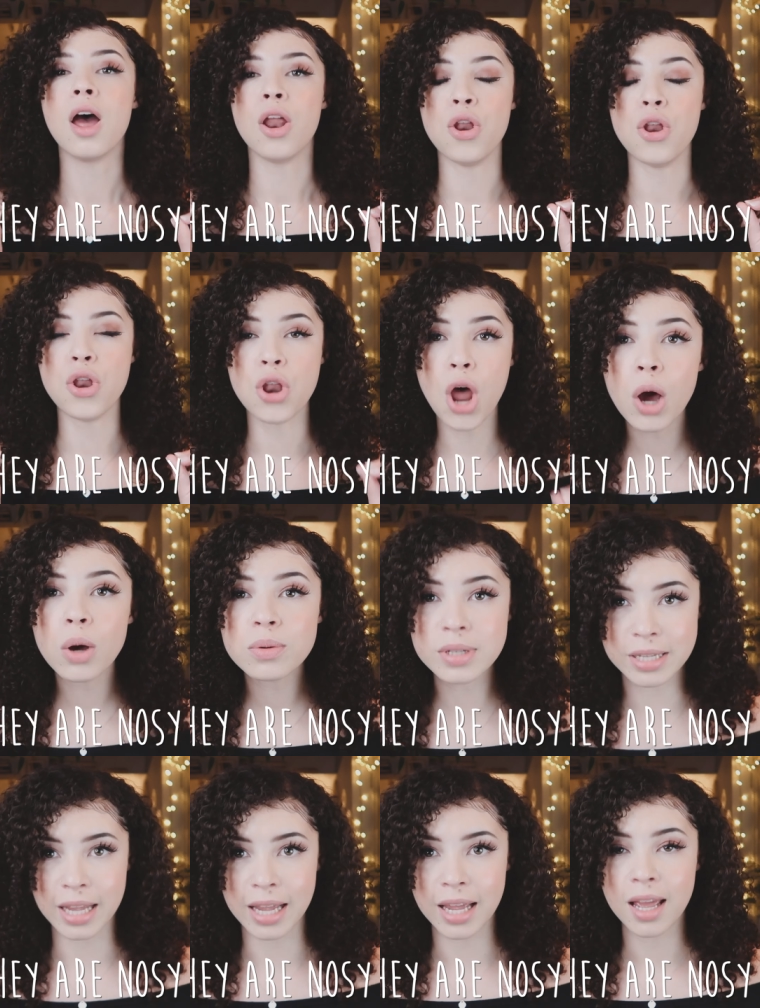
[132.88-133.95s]

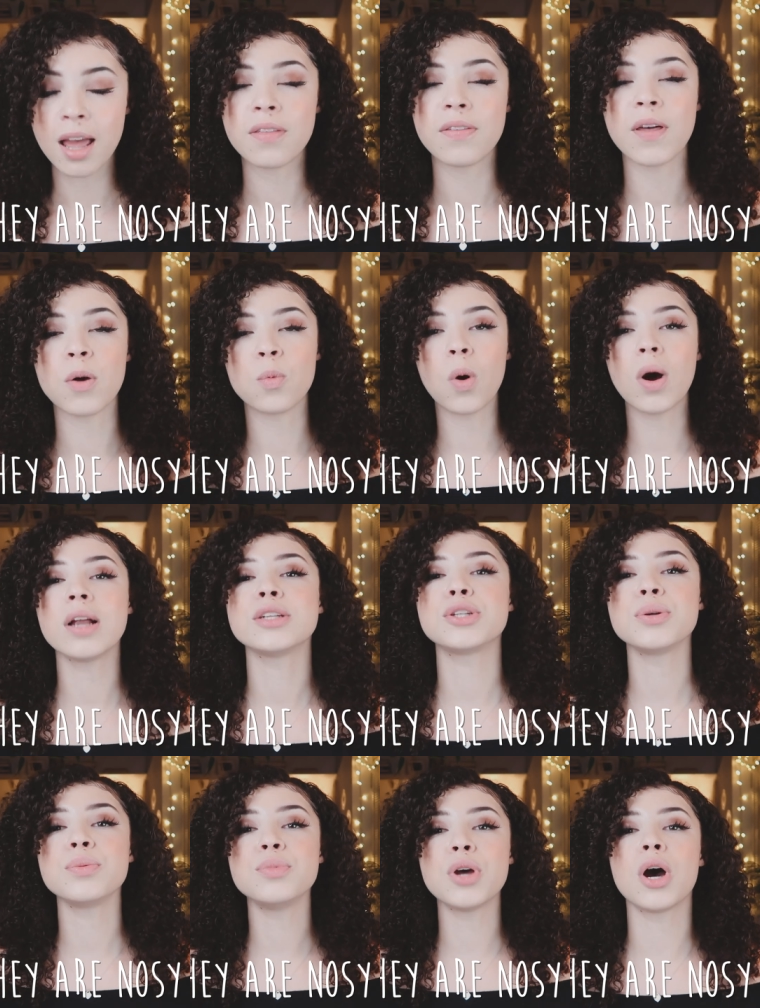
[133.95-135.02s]
nosy. They want
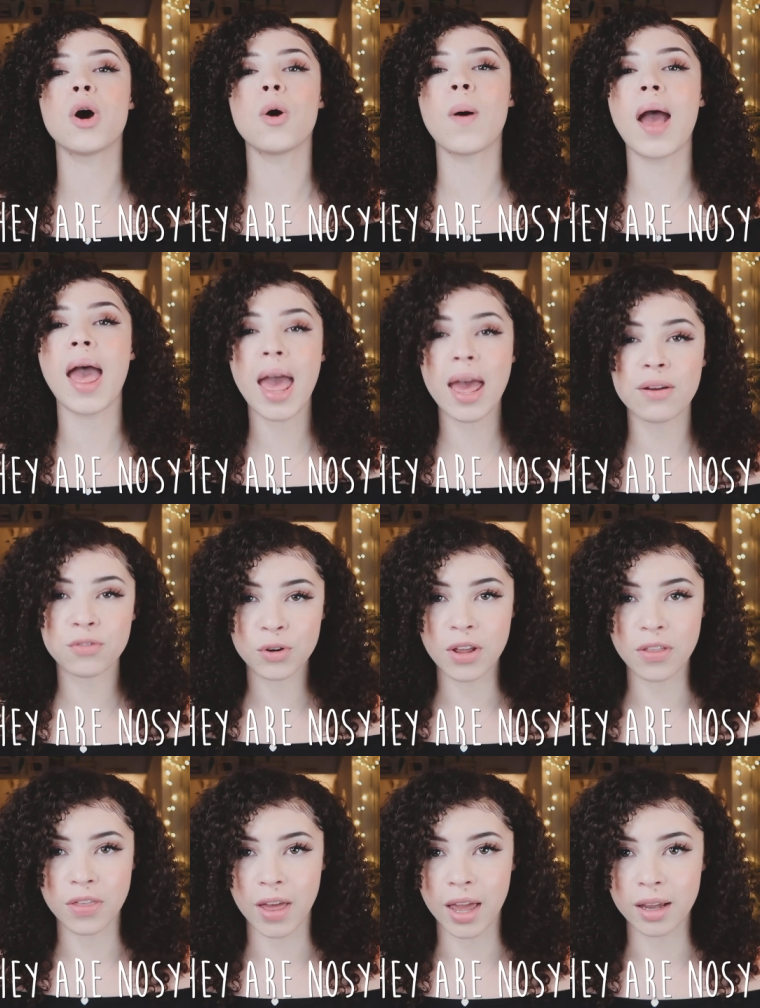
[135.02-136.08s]
to know
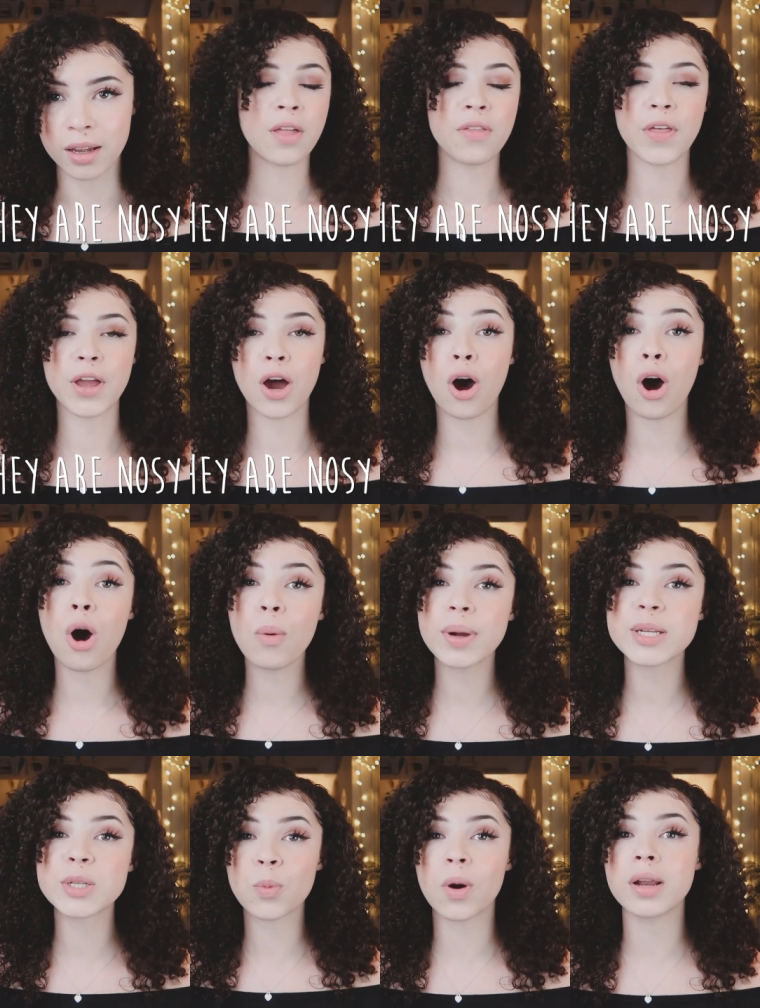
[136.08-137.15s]
everything. They
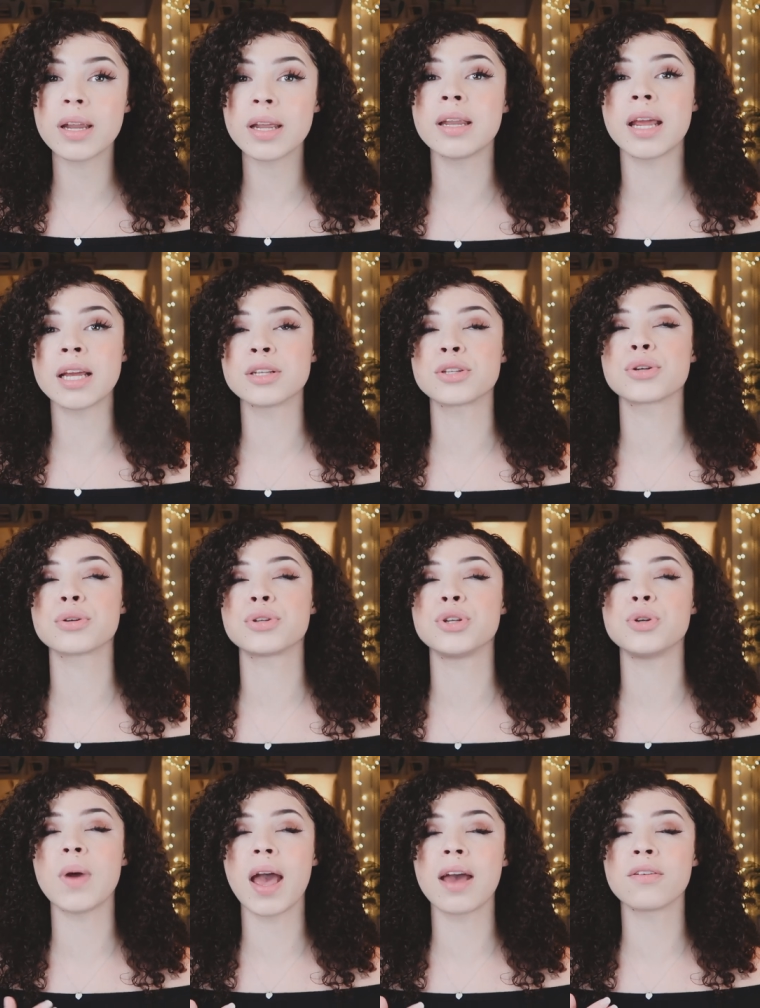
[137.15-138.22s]
always want an answer
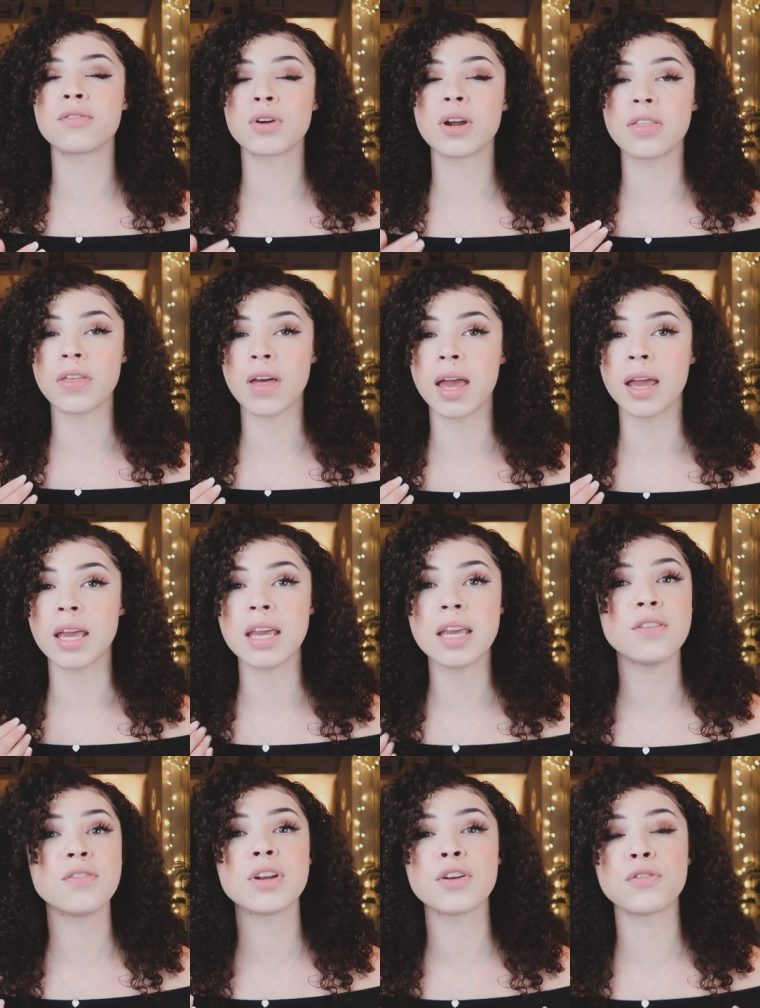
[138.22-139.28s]
to everything.
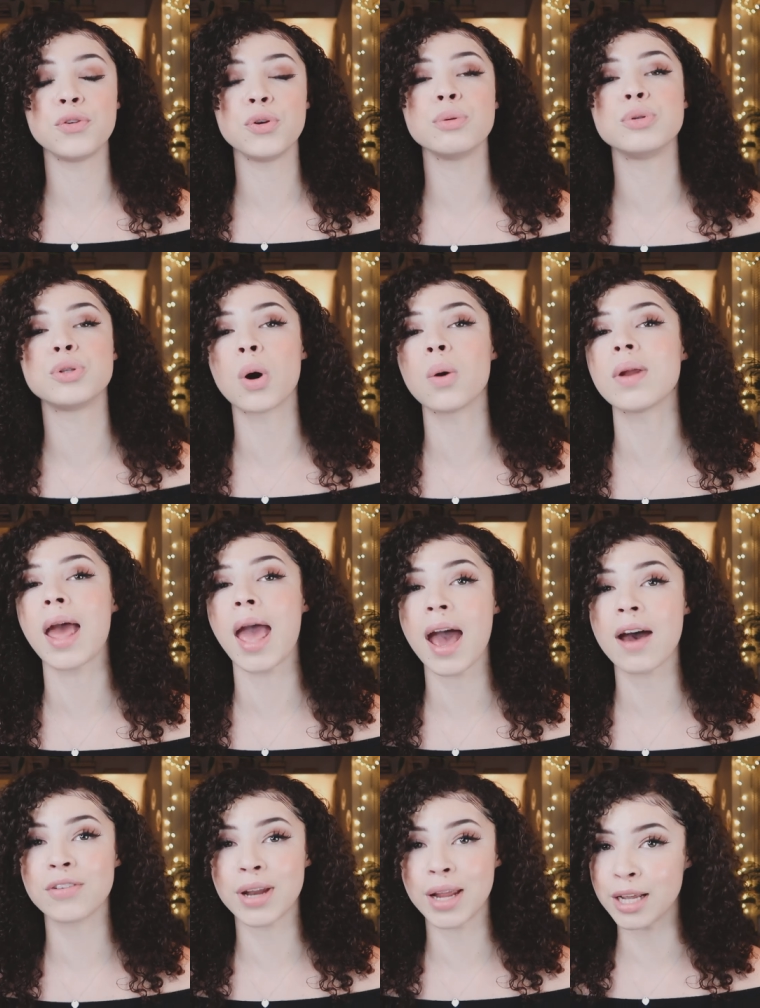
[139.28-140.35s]
Even if you don't
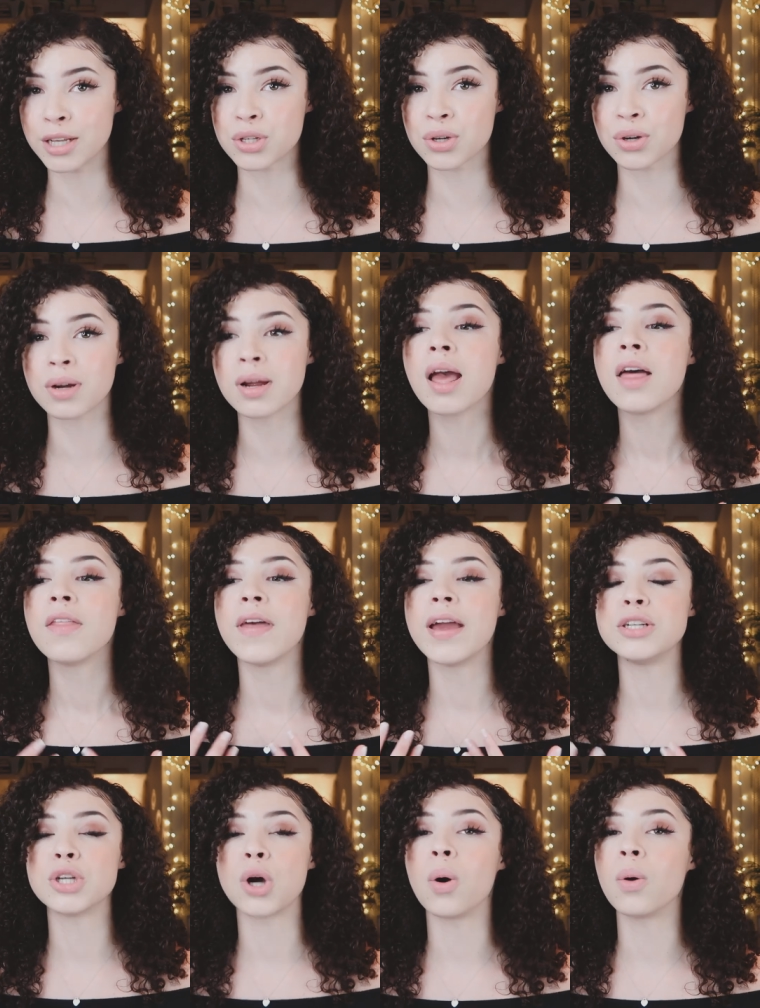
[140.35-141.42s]
have an answer,
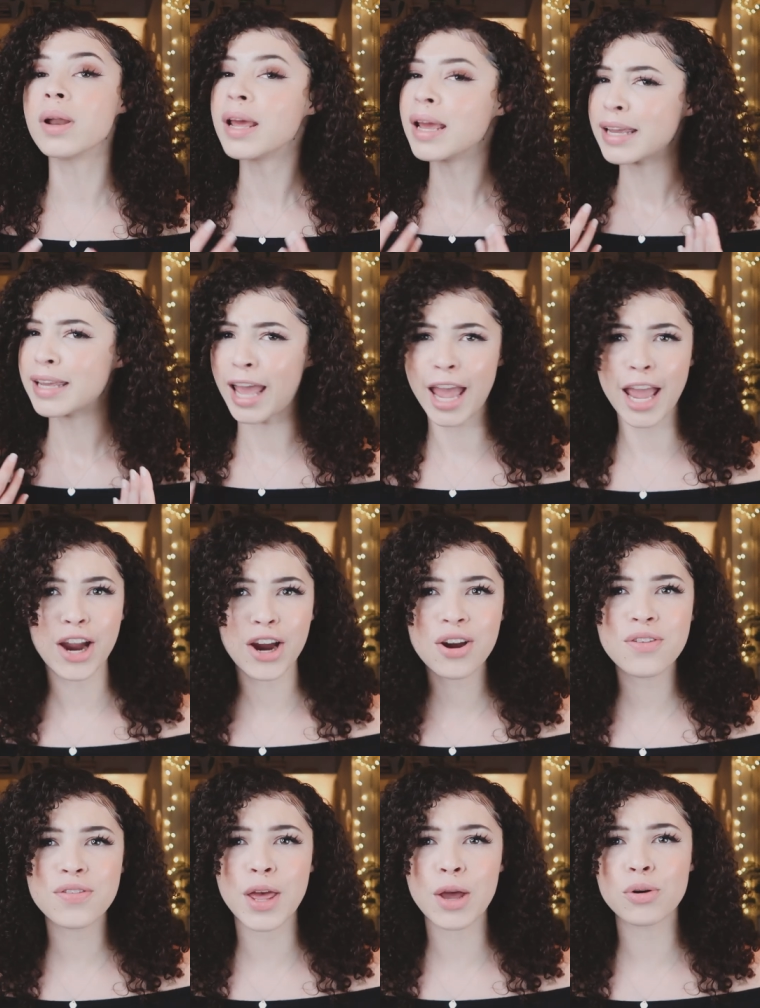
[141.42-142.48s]
they don't
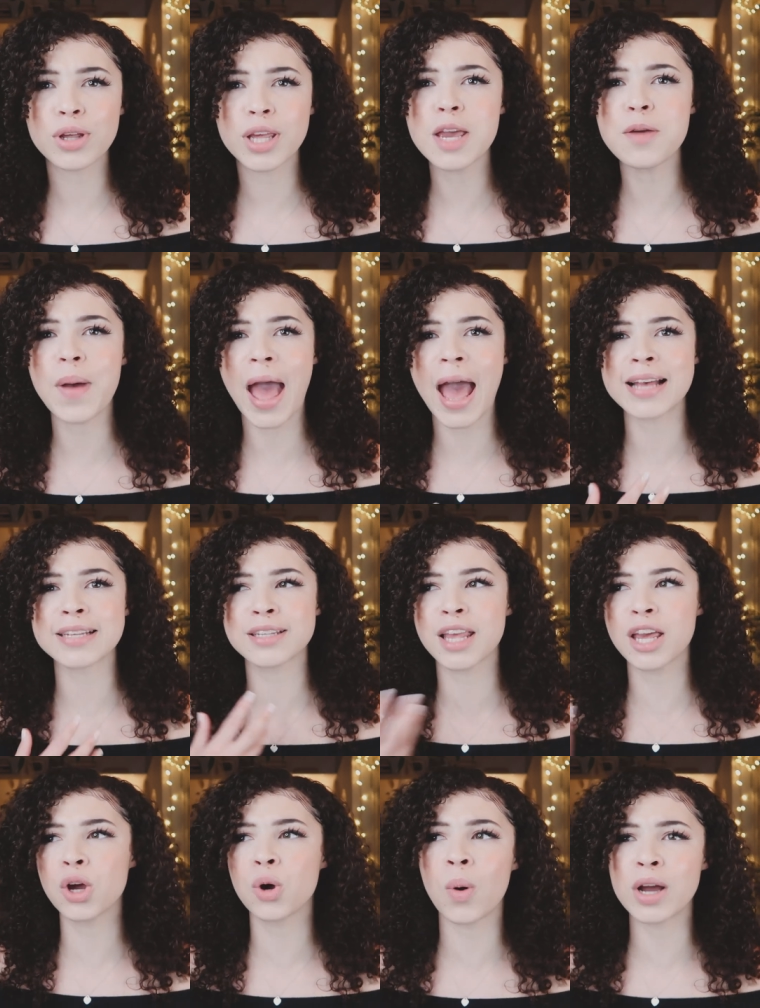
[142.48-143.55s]
care. They'll keep
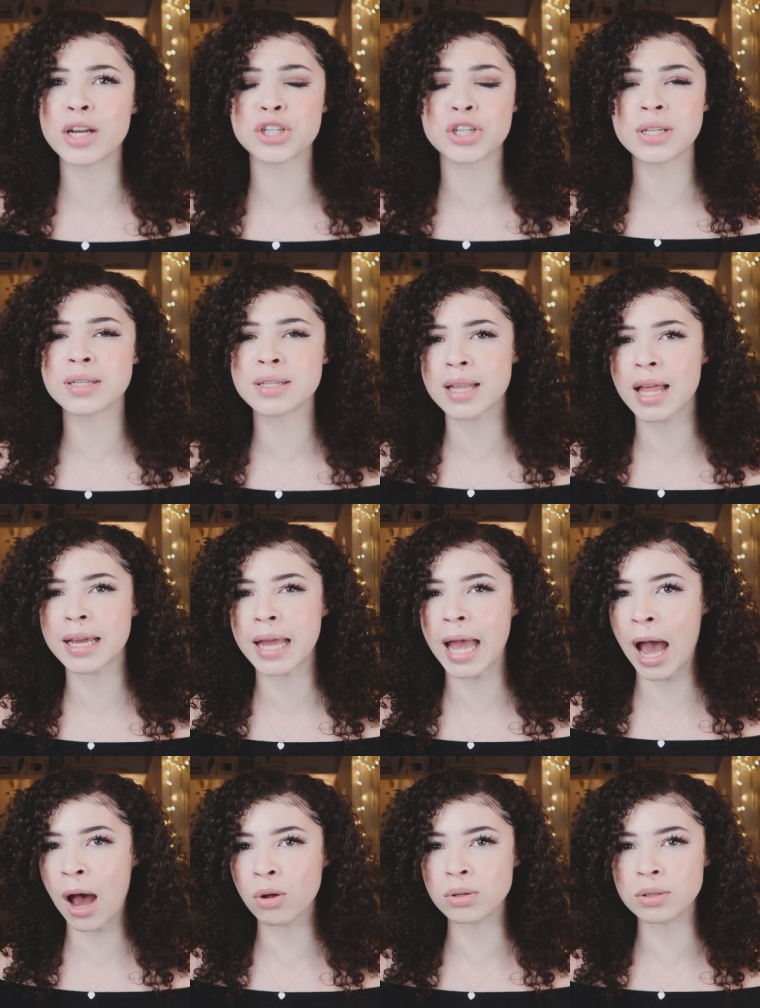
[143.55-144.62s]
asking questions like
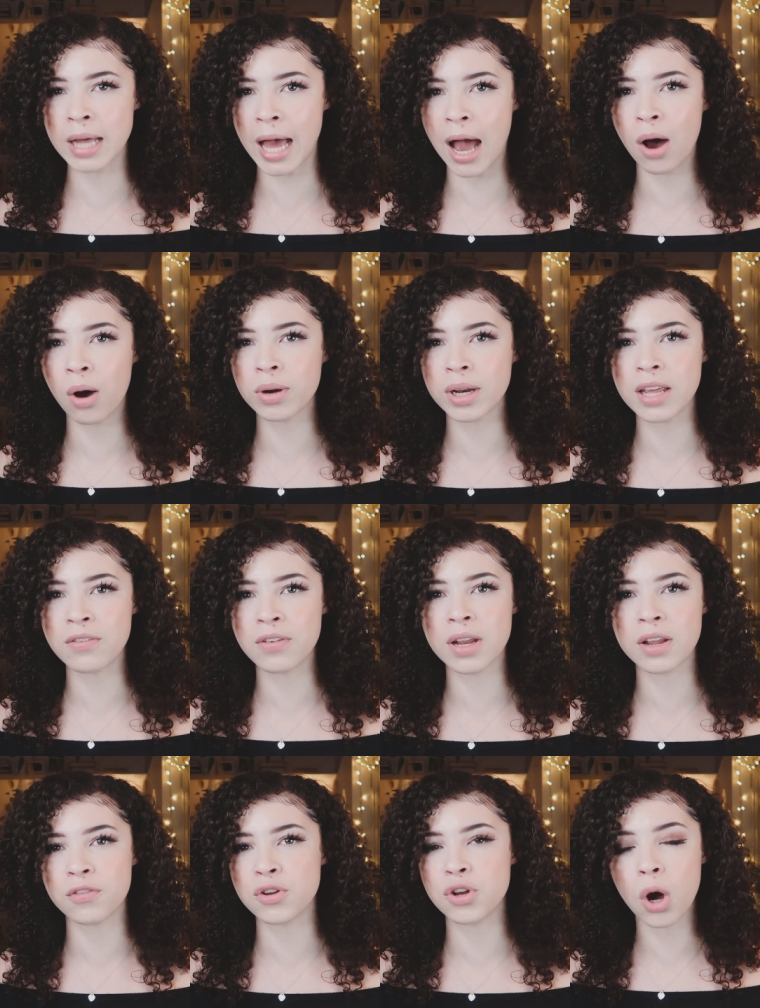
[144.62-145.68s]
out loud, even
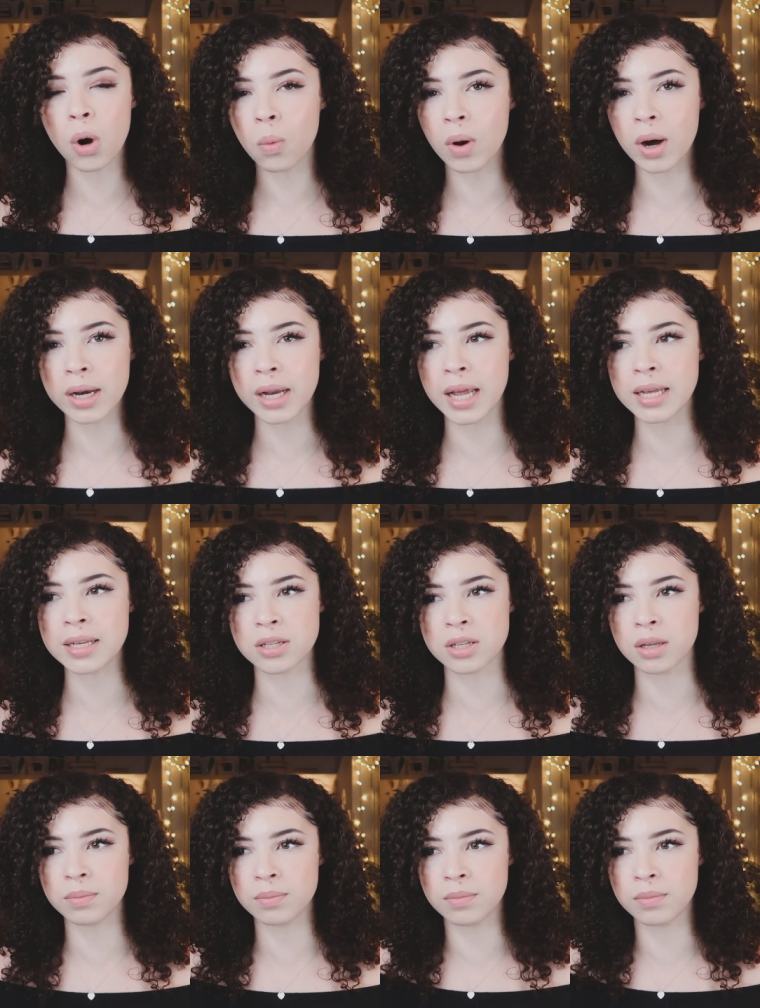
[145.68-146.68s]
if no one is